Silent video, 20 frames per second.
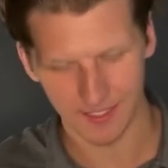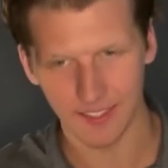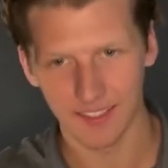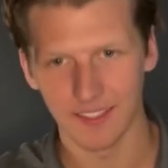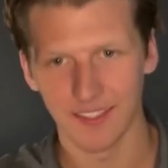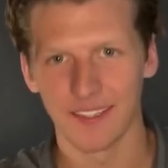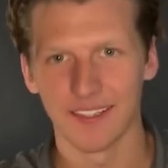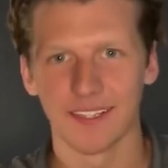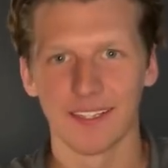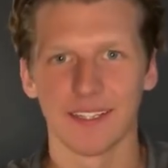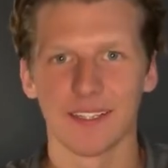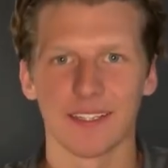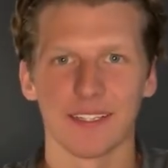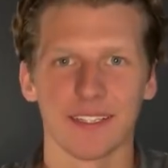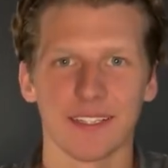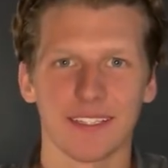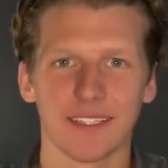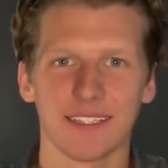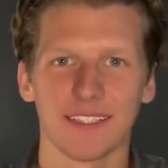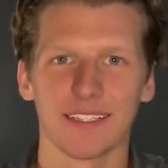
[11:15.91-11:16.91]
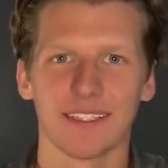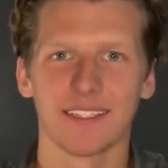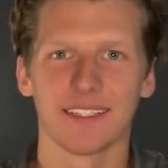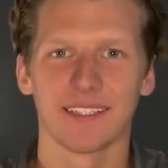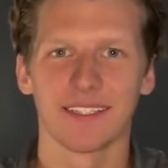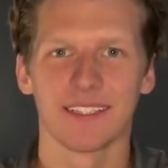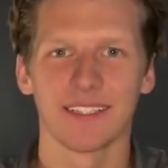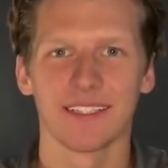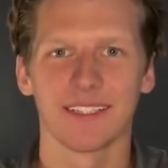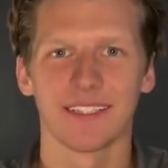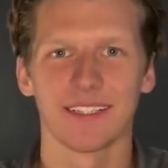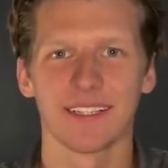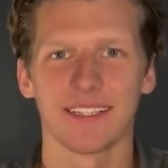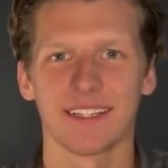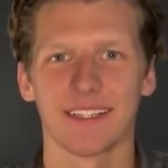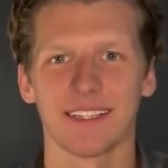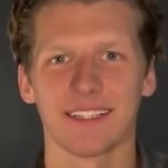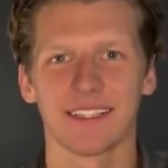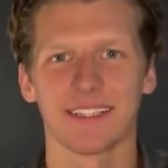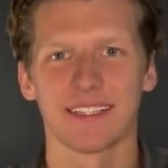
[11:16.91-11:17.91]

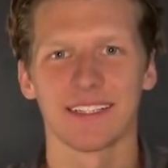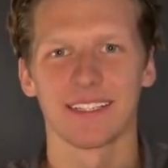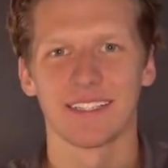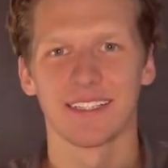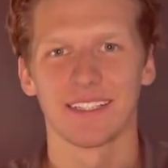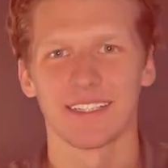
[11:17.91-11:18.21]
(silent)